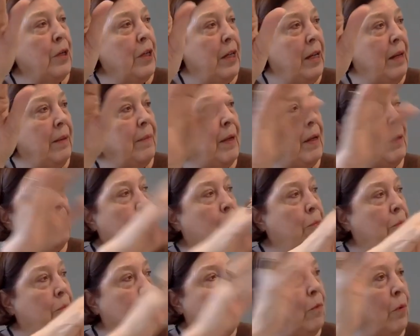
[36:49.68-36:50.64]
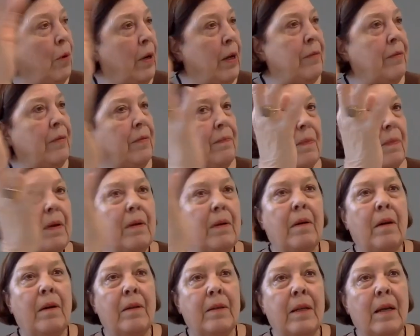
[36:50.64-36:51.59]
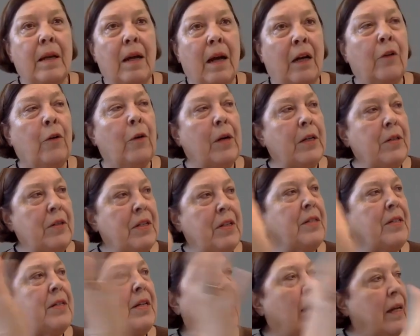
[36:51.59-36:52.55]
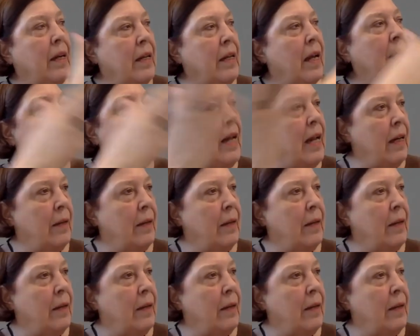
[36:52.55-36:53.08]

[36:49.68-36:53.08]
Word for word: redeem it with the Brave Society an